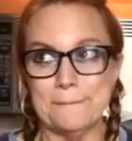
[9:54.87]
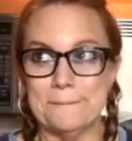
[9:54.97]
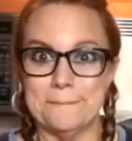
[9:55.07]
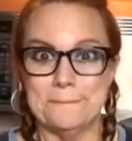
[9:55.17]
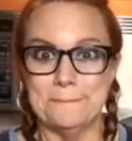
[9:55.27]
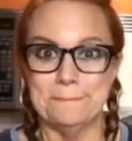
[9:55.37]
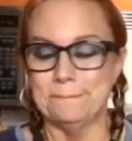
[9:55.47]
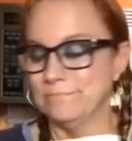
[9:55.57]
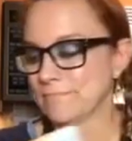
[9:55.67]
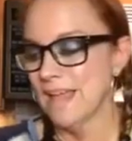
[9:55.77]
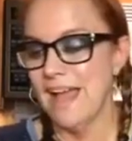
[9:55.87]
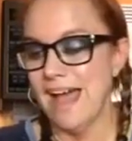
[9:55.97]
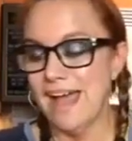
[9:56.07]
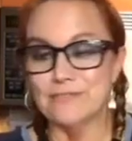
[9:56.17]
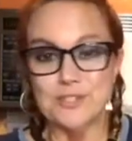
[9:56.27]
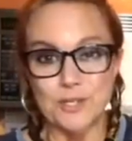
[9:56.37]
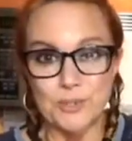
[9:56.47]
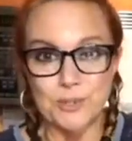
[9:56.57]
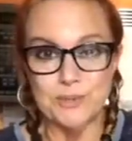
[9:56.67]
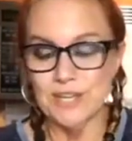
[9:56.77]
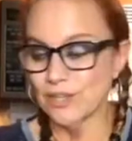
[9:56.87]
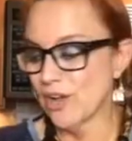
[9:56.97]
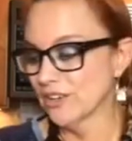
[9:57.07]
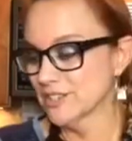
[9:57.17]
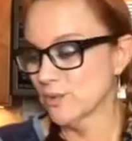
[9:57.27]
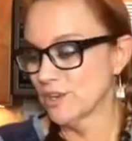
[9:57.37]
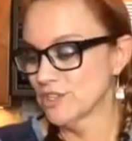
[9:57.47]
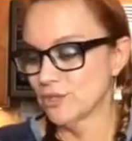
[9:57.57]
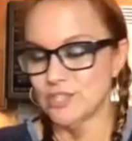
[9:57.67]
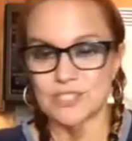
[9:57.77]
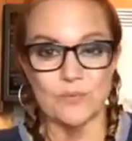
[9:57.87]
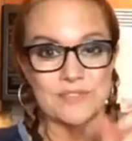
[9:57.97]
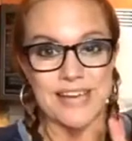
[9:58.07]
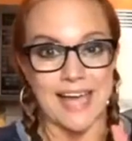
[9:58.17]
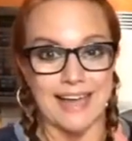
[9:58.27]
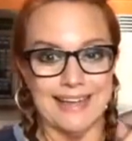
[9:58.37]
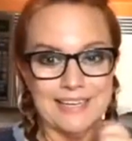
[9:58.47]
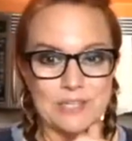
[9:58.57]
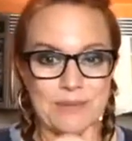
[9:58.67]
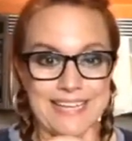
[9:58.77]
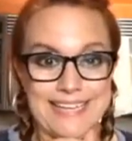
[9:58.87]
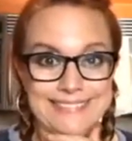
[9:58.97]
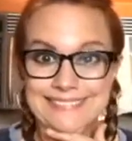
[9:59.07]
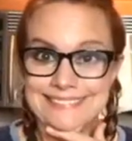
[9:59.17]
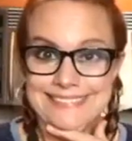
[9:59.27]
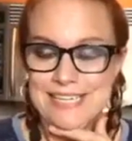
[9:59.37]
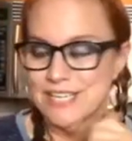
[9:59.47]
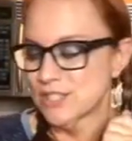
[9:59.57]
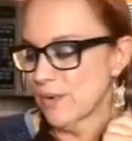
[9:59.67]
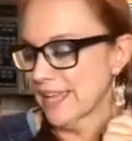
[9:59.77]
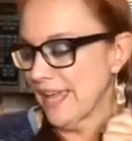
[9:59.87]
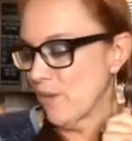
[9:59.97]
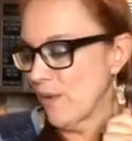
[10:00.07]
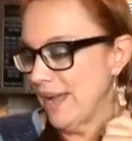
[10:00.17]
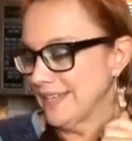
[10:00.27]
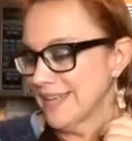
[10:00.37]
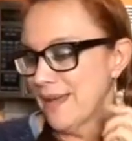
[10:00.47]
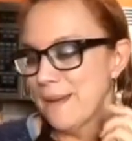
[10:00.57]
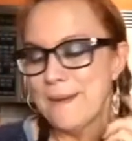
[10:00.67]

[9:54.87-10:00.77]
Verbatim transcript: Mm mm, mm -mm -mm I have two delicata squash that are just dying to be eaten, so I can't wait.